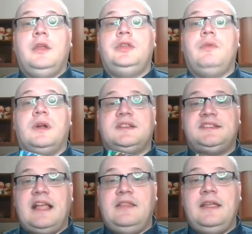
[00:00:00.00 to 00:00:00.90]
You are
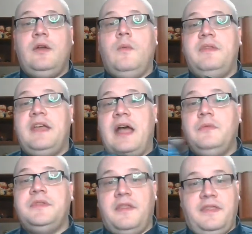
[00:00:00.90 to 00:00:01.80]
selling
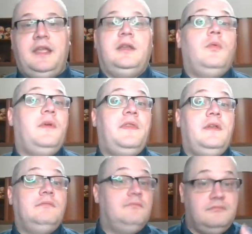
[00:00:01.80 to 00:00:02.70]
without the thing, with
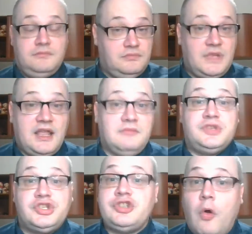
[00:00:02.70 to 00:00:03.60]
it
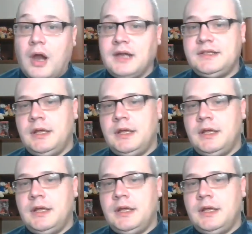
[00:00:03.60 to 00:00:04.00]
short.